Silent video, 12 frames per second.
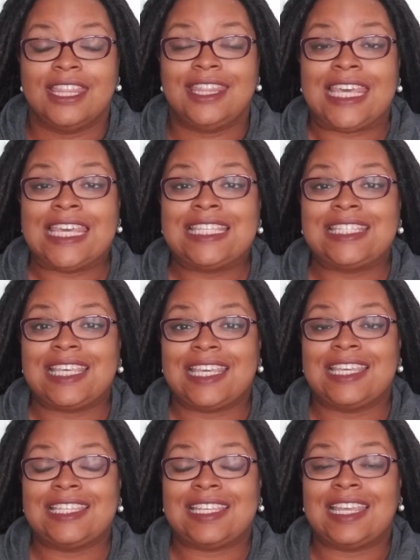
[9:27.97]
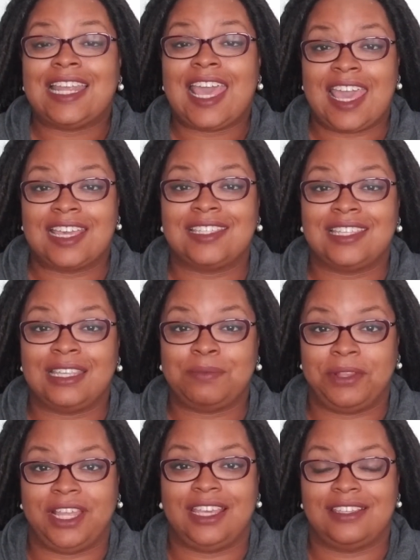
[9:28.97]
This is an
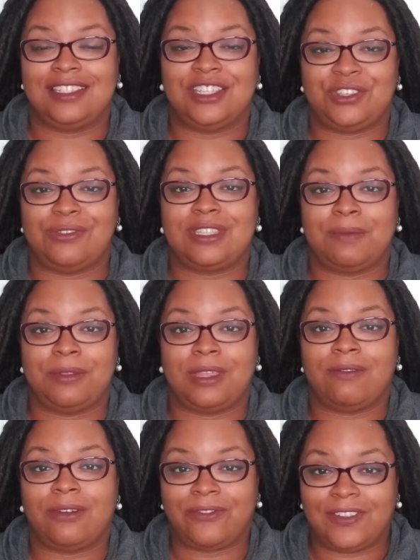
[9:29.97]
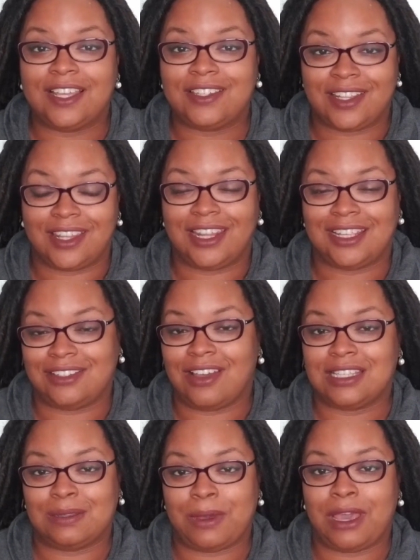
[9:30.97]
excellent place to do some of that reflection that I
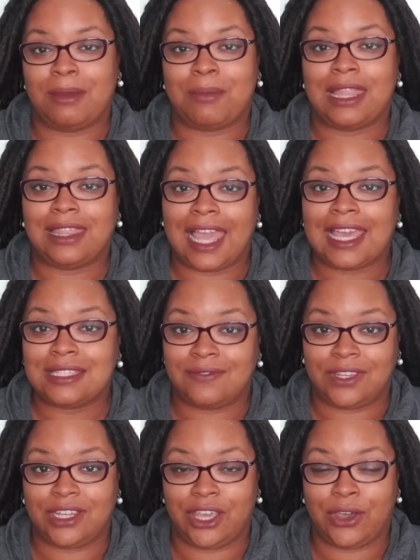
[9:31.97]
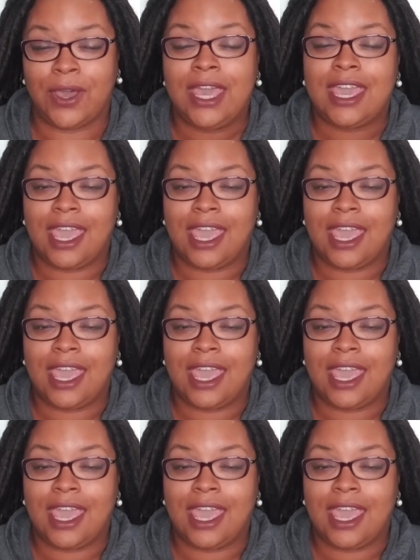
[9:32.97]
talked about in my last video.